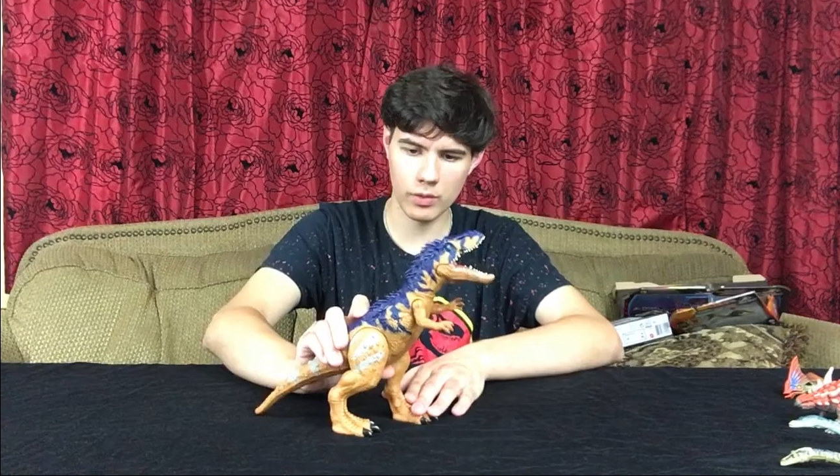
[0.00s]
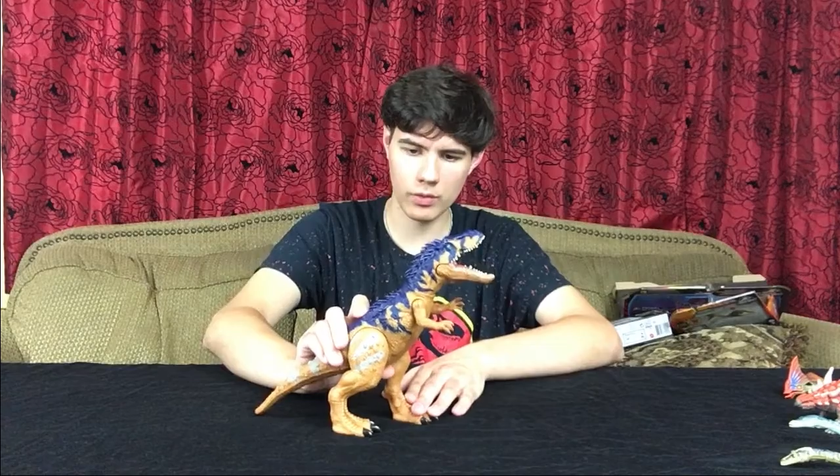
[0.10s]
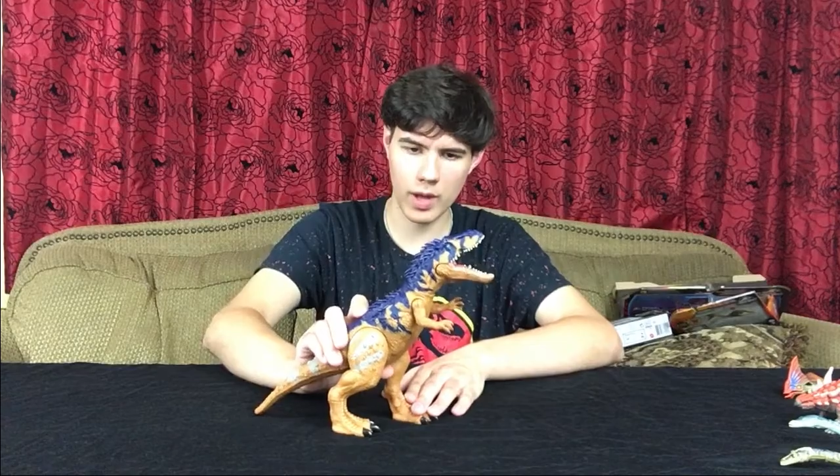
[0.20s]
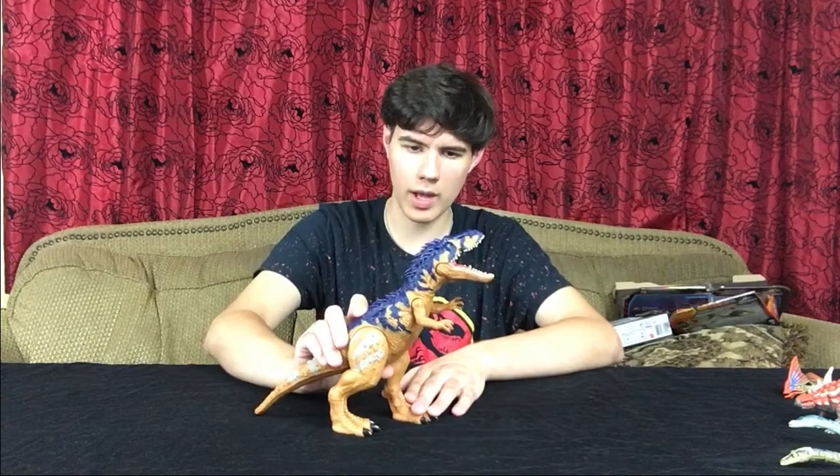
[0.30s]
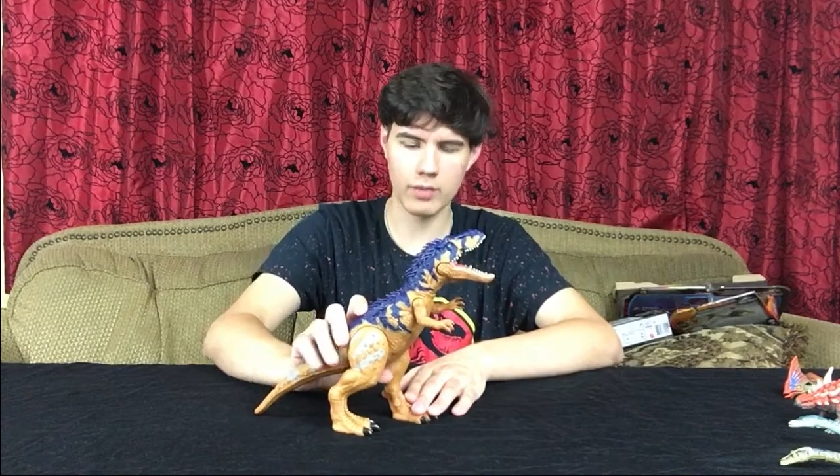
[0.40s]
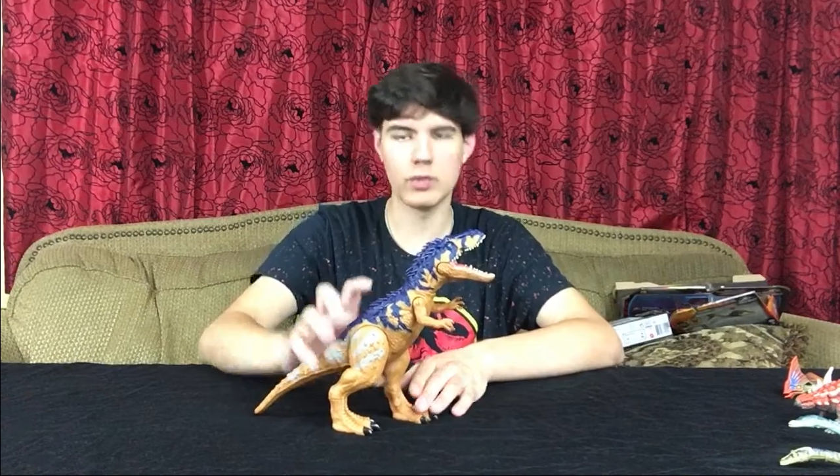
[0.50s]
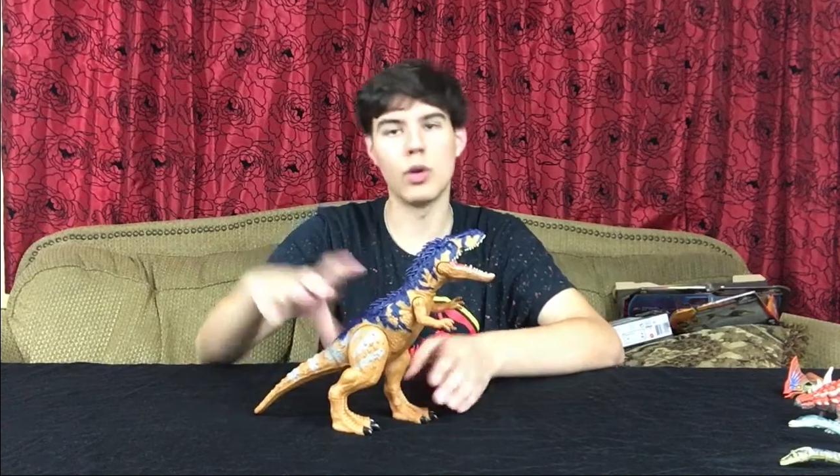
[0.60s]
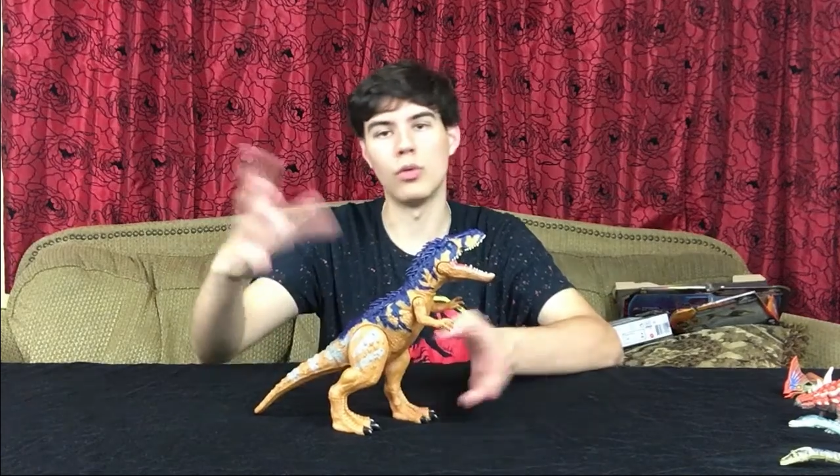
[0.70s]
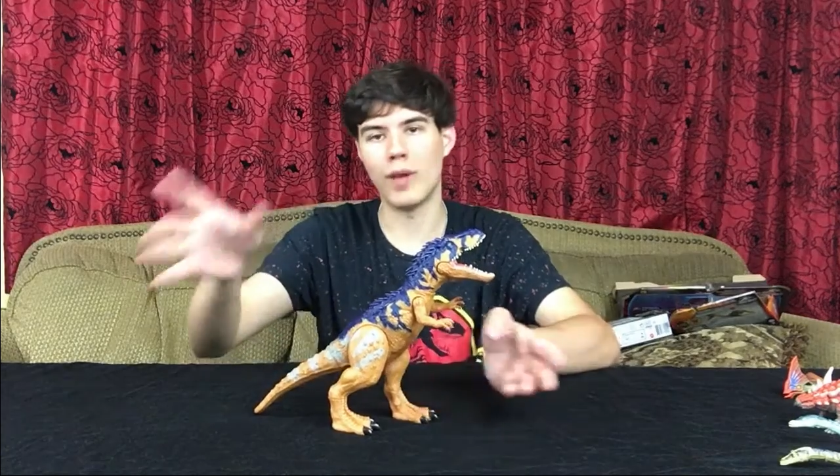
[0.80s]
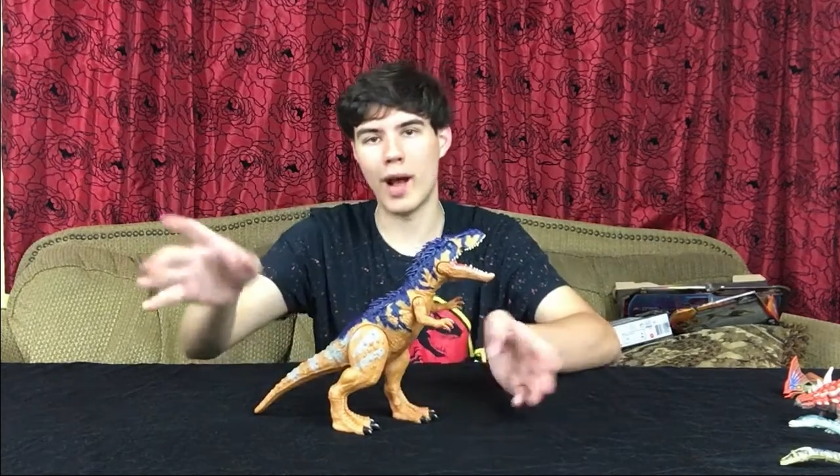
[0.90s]
5.
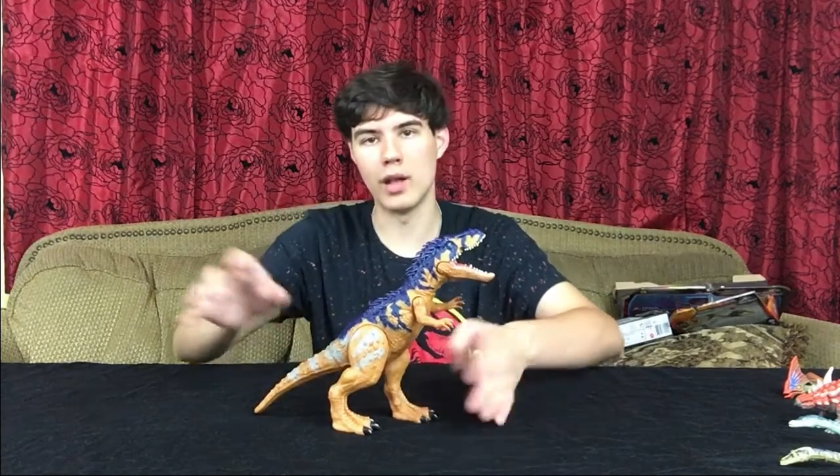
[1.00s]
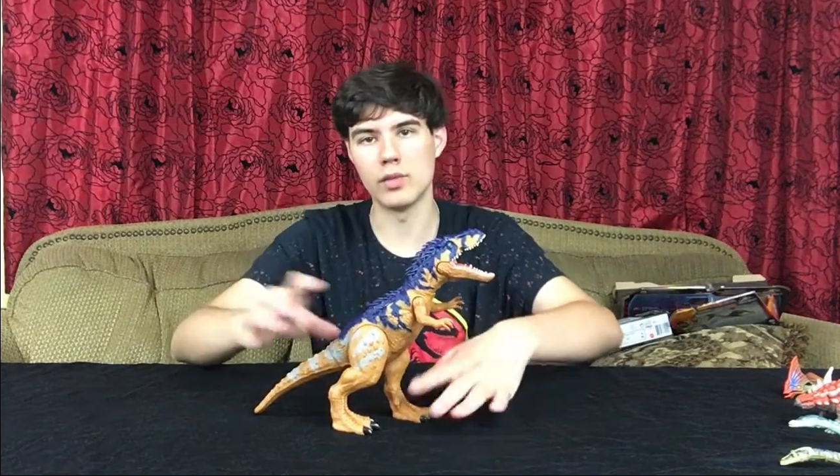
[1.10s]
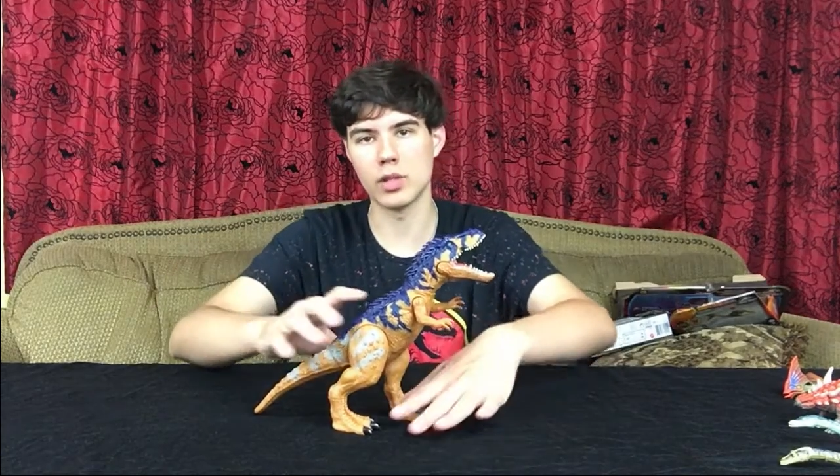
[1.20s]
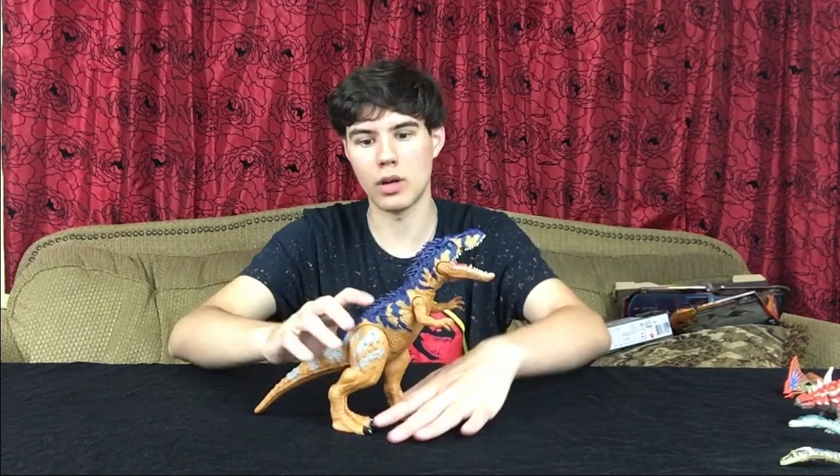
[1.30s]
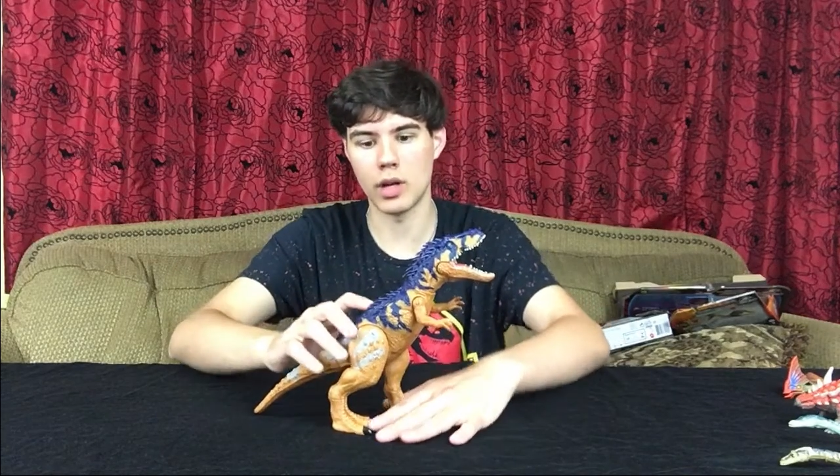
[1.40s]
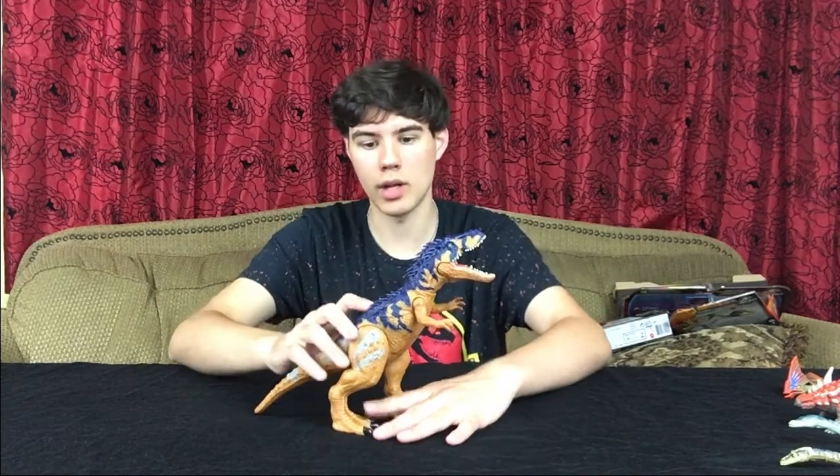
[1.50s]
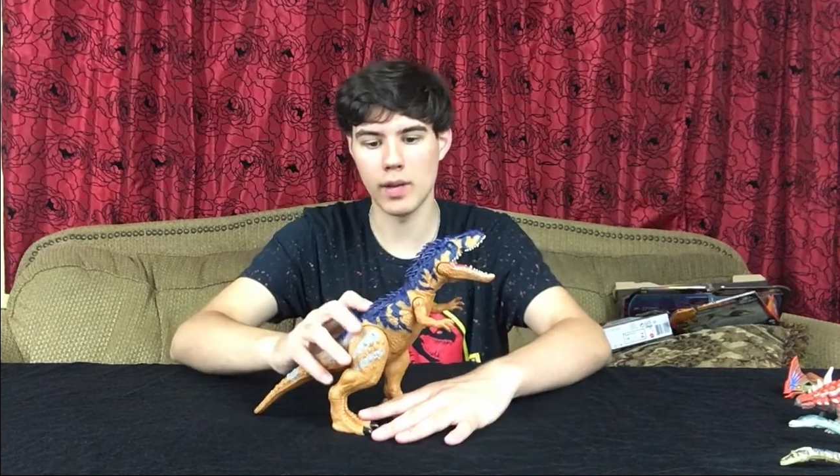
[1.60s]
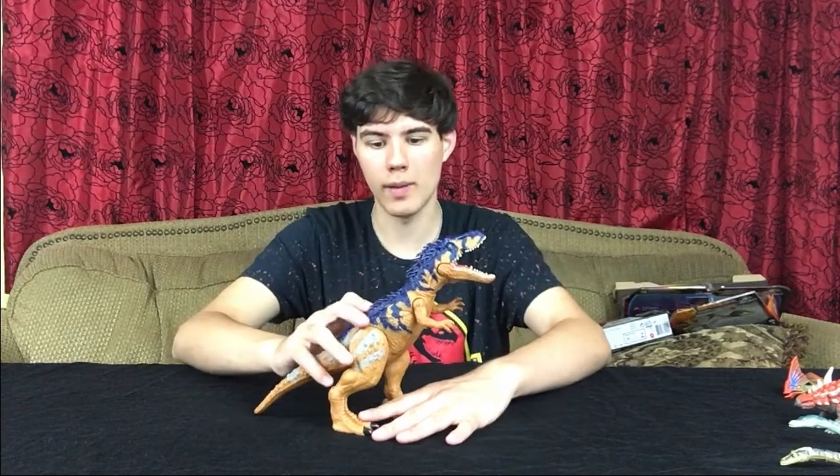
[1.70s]
No, 5, sorry.